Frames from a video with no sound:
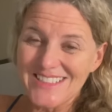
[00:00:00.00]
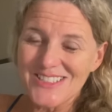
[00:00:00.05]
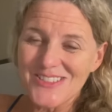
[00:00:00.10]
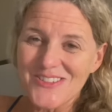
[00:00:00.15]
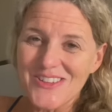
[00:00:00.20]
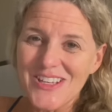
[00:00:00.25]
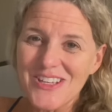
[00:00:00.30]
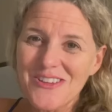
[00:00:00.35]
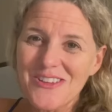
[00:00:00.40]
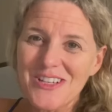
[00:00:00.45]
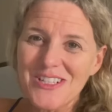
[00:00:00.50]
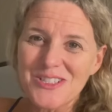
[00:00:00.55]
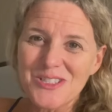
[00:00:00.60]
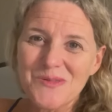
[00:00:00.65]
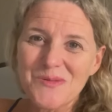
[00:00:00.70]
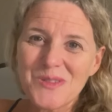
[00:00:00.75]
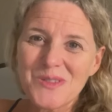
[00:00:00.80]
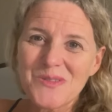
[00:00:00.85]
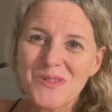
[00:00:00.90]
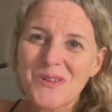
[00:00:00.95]
So thank you guys so
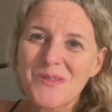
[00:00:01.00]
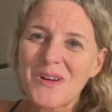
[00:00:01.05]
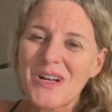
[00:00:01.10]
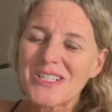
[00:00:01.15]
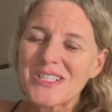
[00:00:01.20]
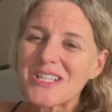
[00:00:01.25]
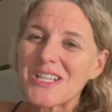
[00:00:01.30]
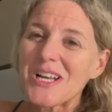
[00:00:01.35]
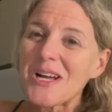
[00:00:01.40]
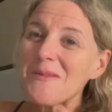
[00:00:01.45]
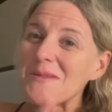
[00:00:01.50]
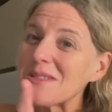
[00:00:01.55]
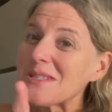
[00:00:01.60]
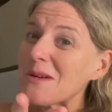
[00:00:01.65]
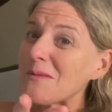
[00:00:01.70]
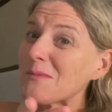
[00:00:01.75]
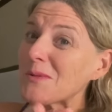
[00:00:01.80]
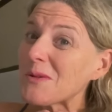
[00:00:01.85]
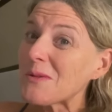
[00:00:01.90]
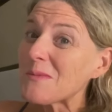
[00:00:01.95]
much for watching. Comment
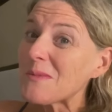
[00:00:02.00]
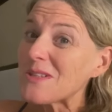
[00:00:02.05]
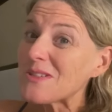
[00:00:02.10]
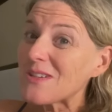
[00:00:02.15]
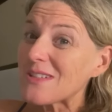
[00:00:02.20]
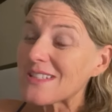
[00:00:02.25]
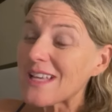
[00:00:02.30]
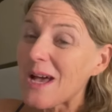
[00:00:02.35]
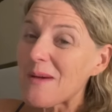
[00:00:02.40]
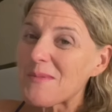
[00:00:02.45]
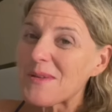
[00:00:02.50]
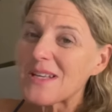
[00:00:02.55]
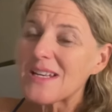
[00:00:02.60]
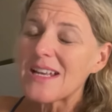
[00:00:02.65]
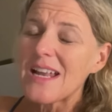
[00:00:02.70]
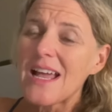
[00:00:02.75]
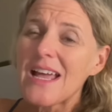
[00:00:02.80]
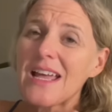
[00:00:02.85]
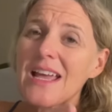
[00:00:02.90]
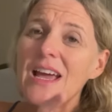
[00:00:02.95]
down below what made you guys happy
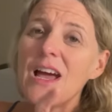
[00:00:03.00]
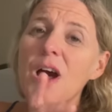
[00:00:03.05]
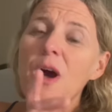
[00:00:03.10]
today.